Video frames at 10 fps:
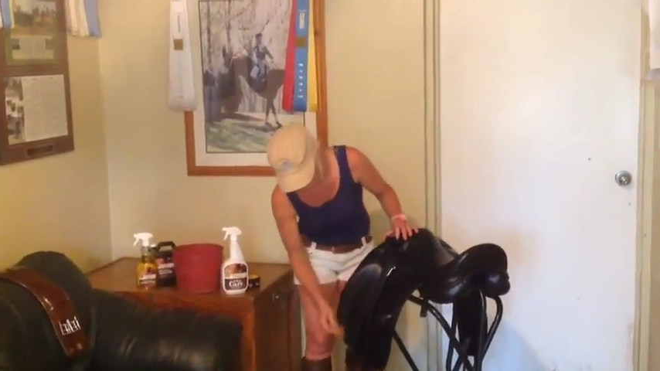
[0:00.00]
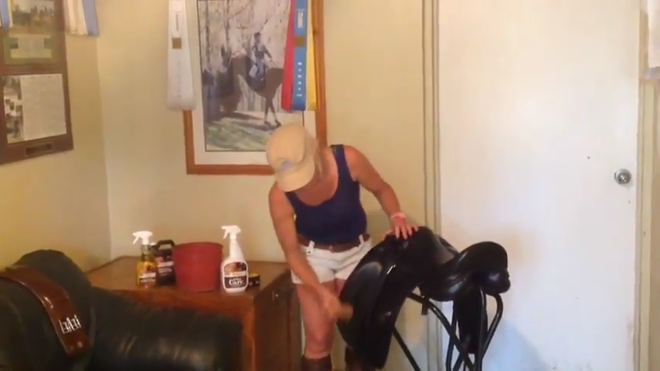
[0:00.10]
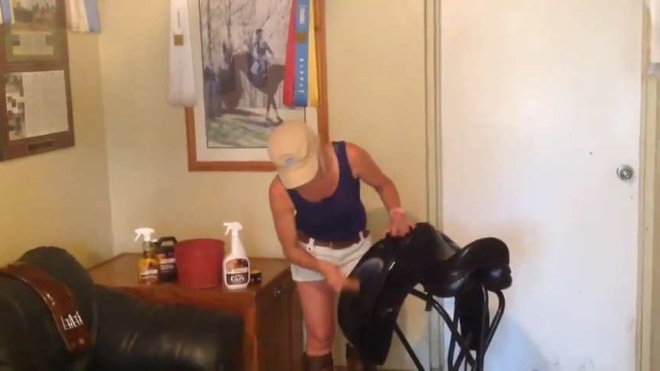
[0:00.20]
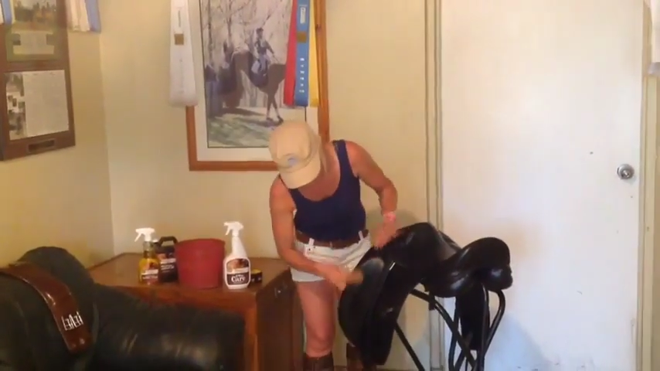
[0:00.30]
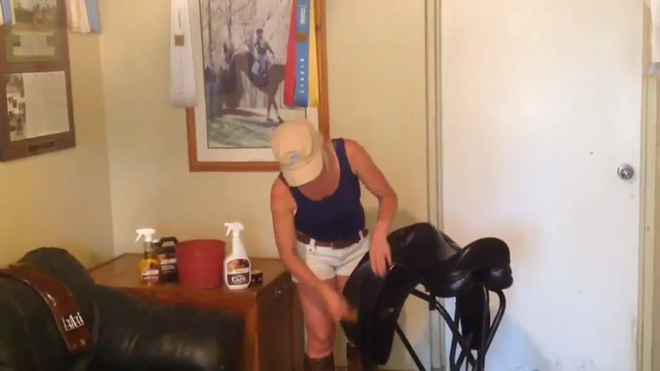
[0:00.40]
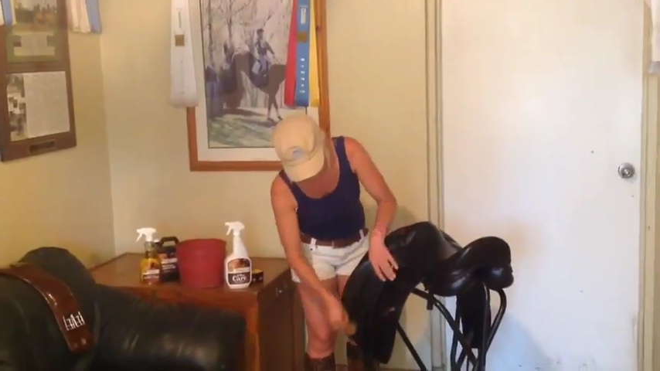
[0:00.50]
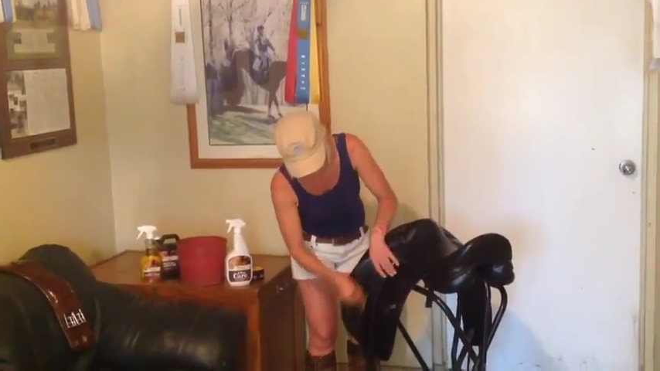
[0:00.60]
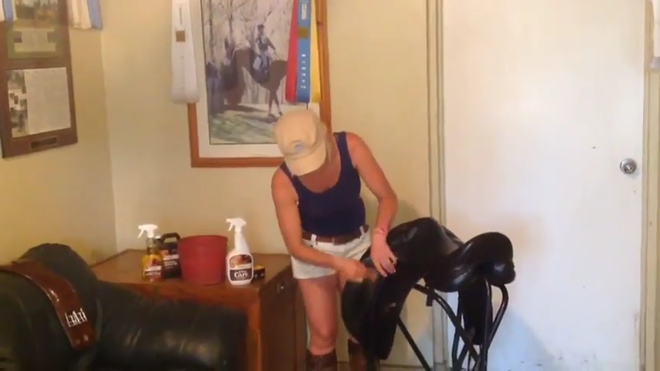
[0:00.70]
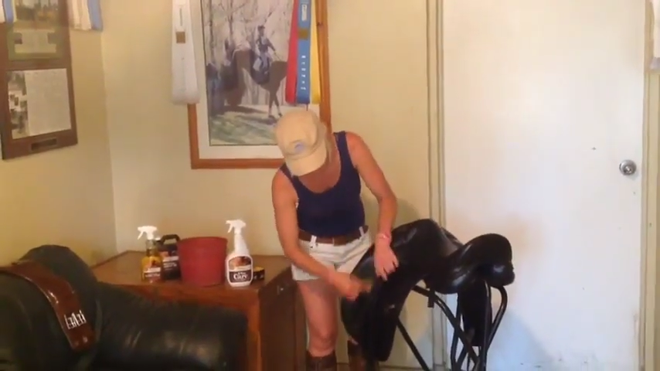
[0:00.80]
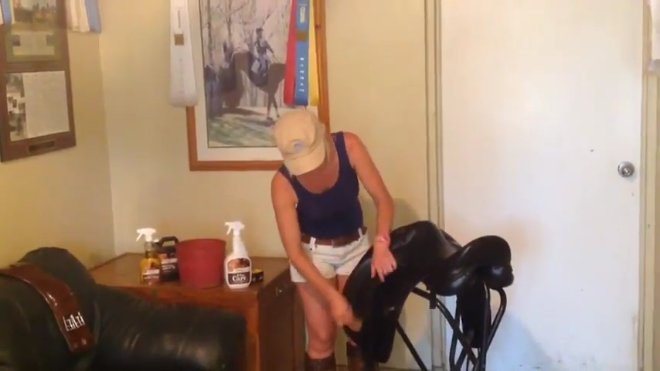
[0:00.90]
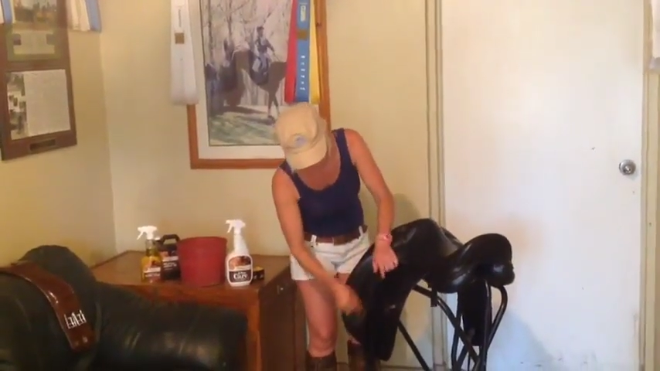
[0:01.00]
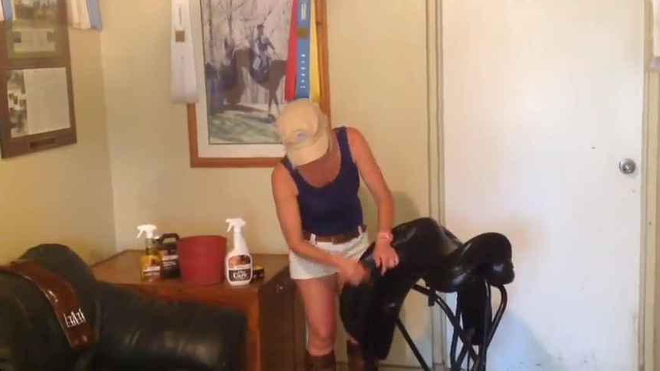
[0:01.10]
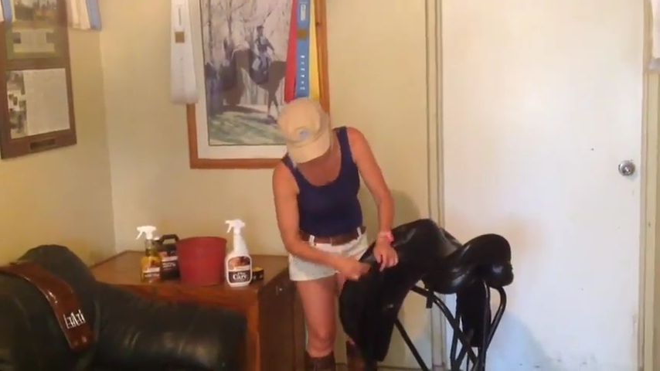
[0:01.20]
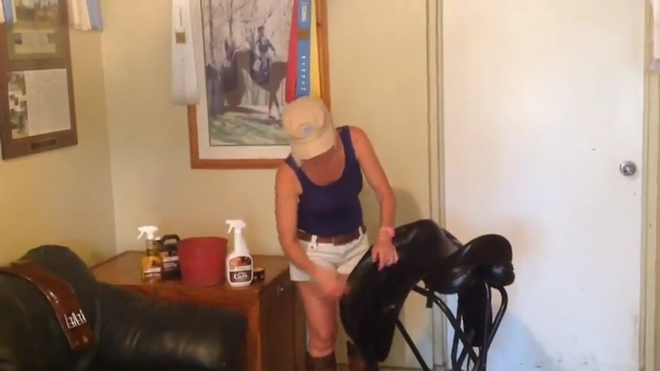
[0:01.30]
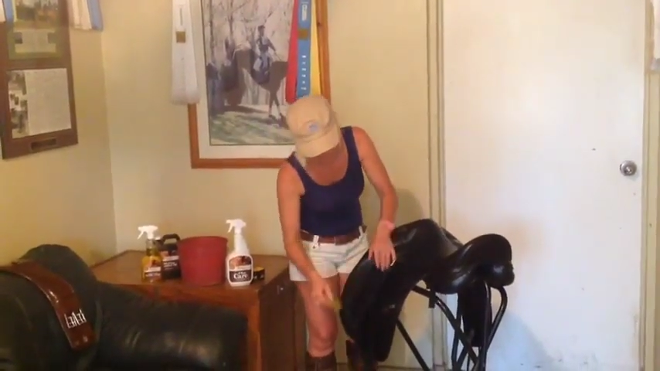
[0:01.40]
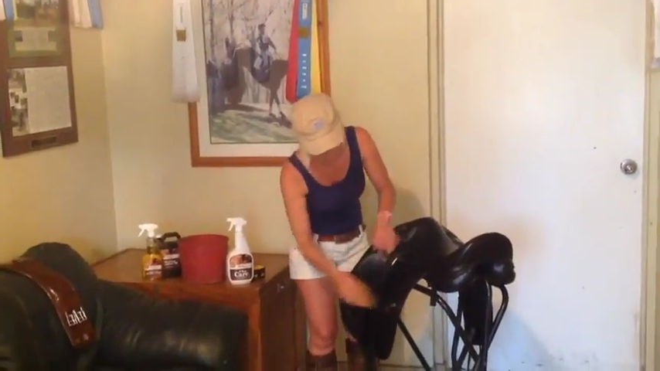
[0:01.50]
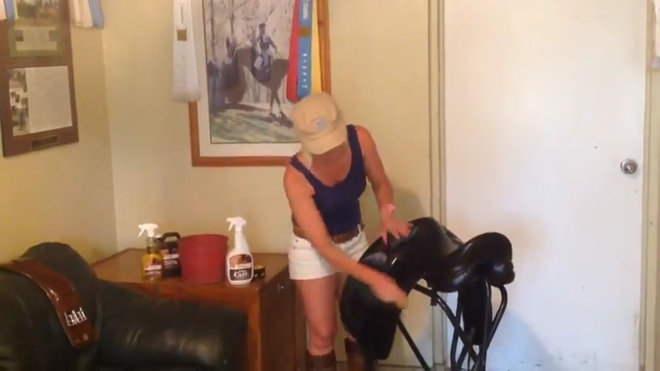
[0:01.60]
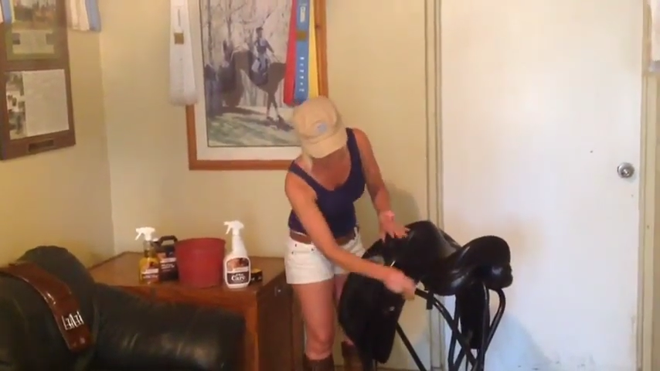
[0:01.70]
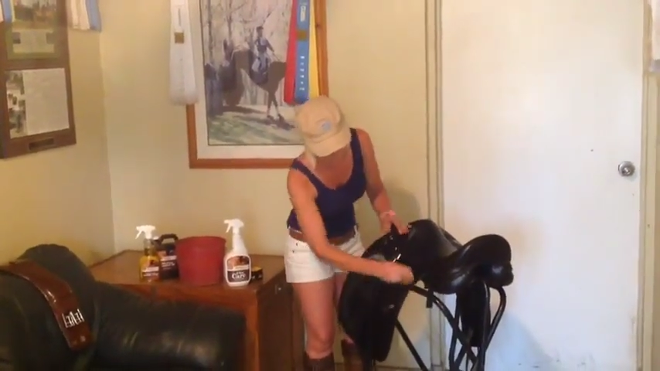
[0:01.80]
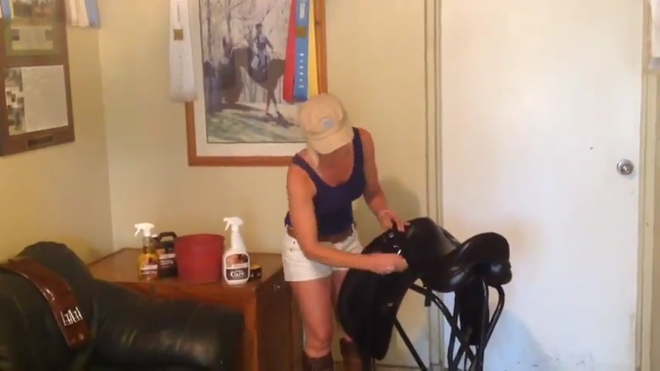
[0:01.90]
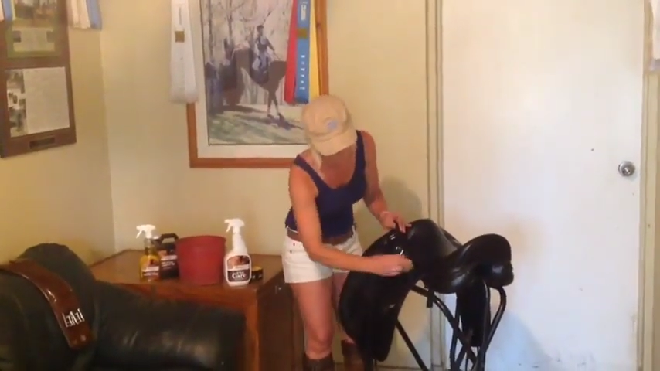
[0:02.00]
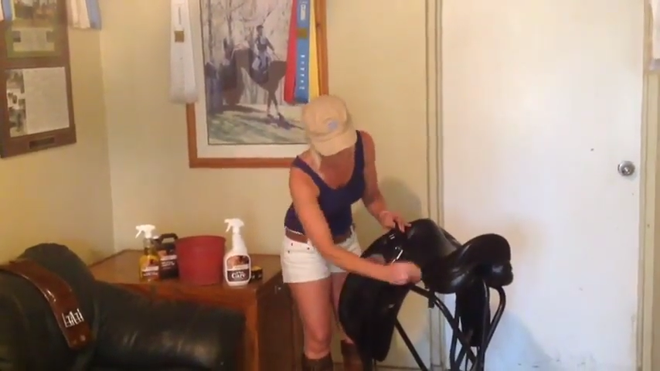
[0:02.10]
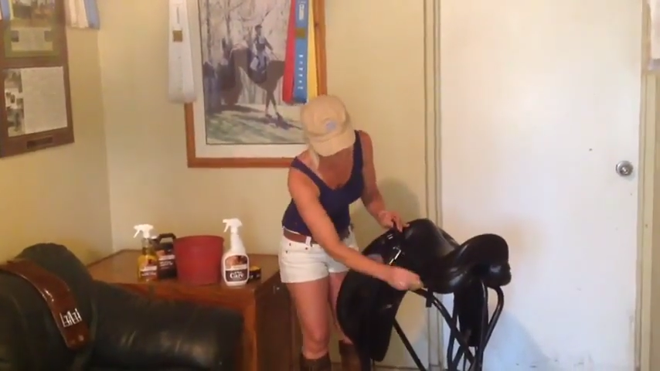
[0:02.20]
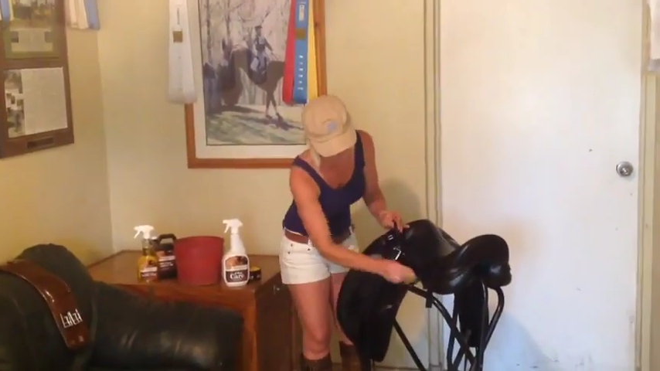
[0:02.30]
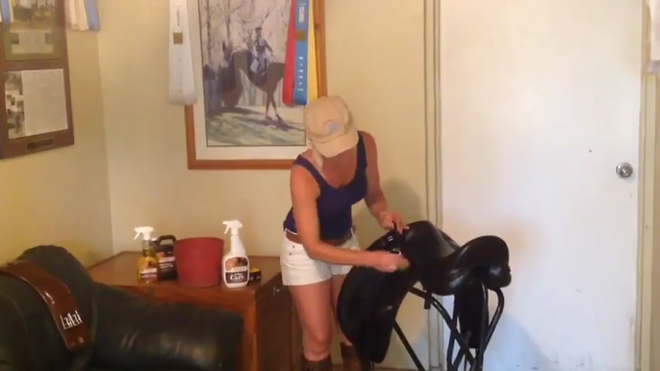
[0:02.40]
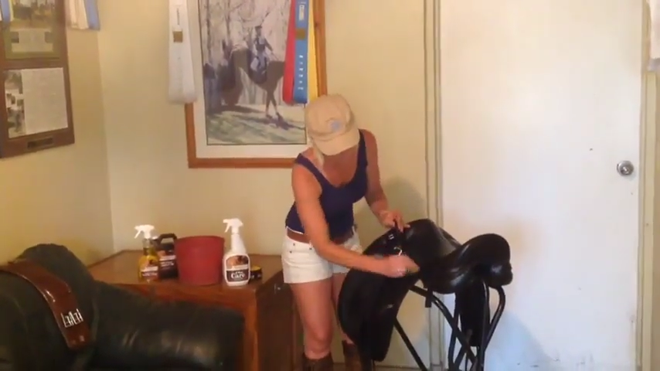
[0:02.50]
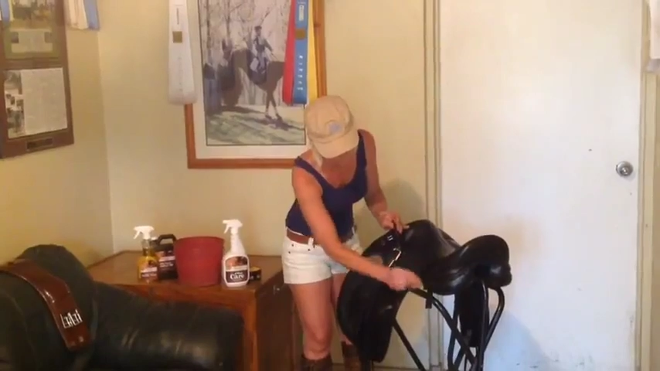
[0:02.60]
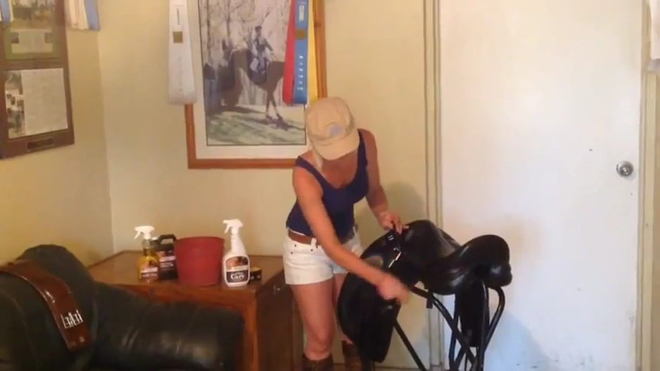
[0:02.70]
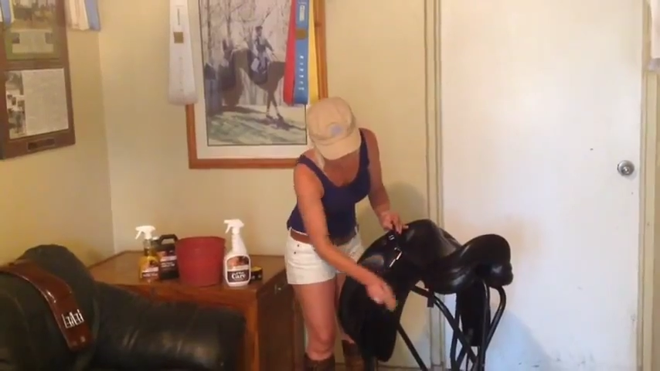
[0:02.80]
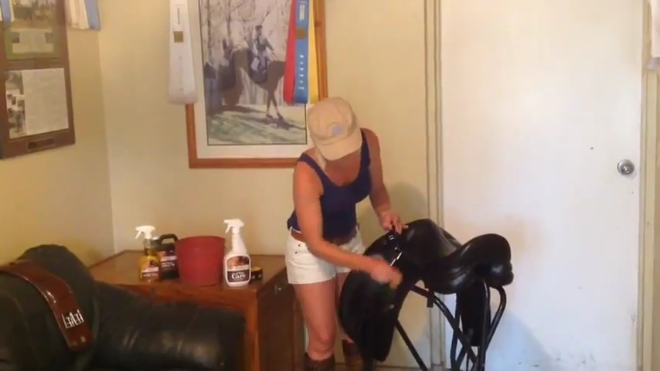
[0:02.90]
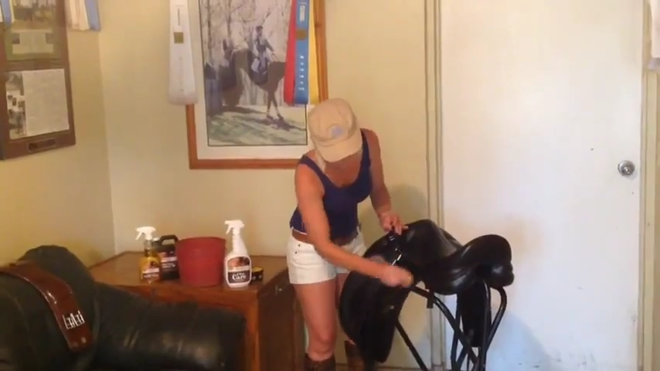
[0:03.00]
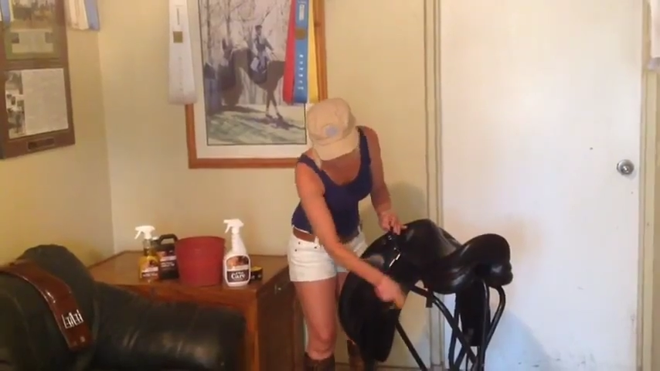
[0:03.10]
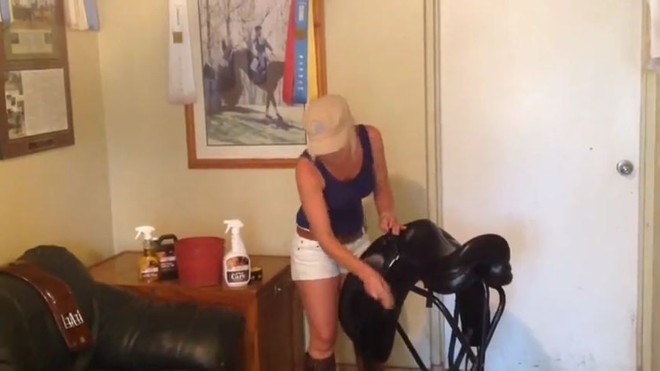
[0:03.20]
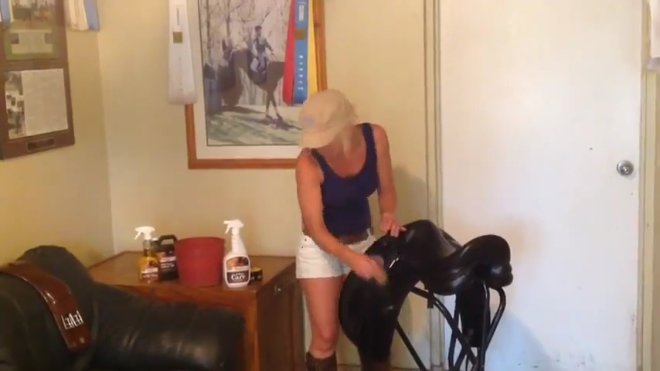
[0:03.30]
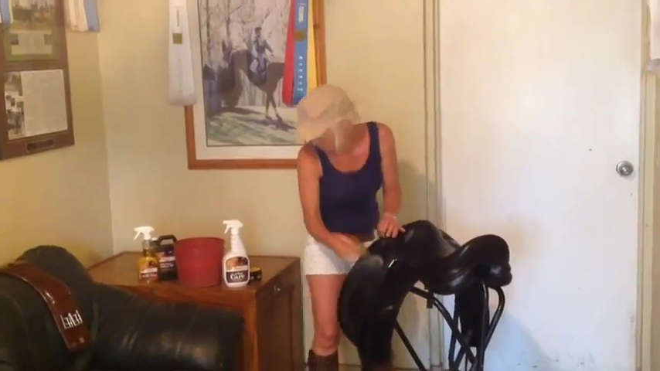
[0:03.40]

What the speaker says: (no speaker visible)